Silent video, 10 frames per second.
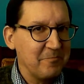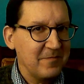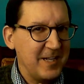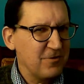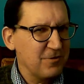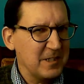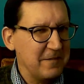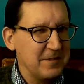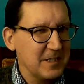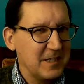Teachers
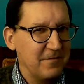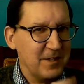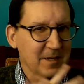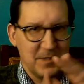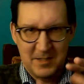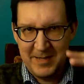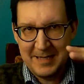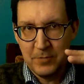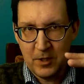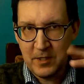love this stuff. It comes in a
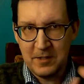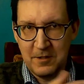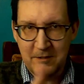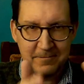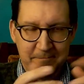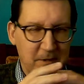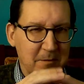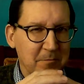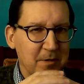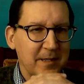big book, and you
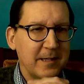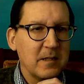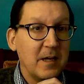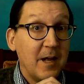can pull it out.